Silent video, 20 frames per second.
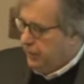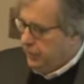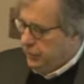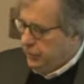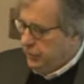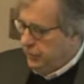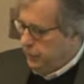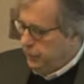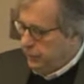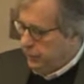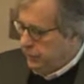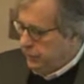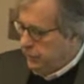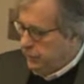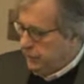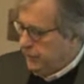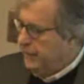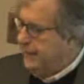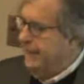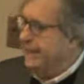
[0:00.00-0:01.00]
to
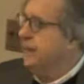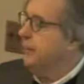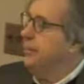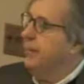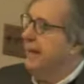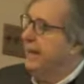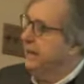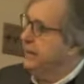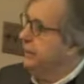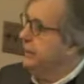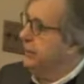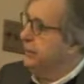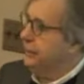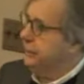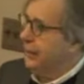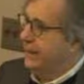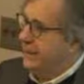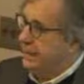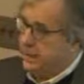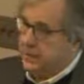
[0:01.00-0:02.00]
the later part of the
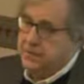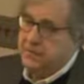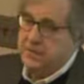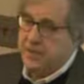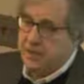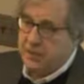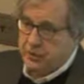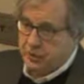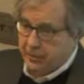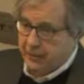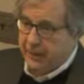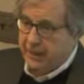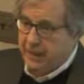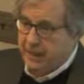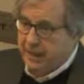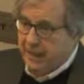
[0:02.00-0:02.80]
20th century.